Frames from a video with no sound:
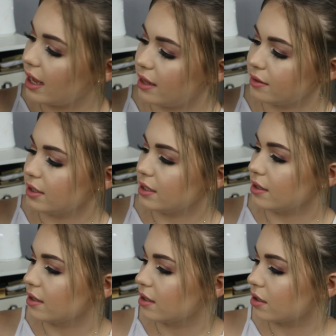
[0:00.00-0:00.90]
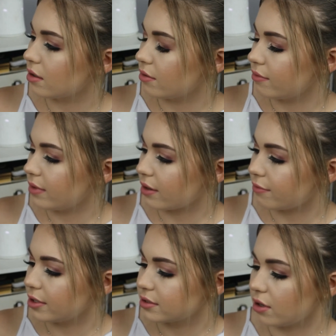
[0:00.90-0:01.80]
and the like
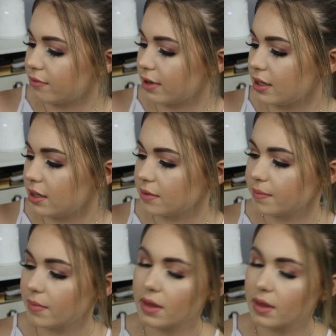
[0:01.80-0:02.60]
rose gold writing.